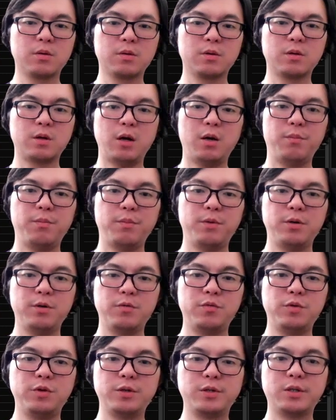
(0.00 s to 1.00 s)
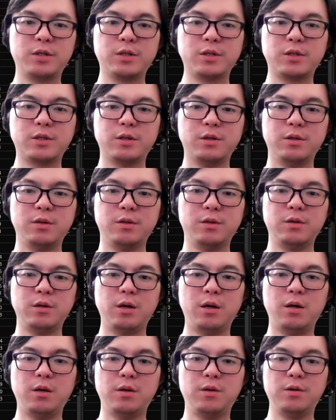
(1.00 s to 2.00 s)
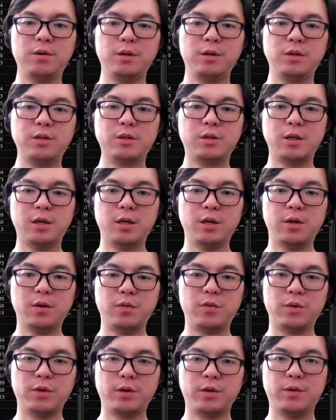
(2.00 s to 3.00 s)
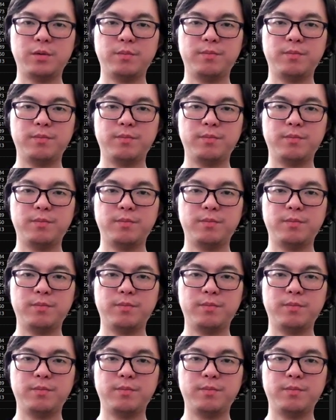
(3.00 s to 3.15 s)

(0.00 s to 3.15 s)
top resistance on this area.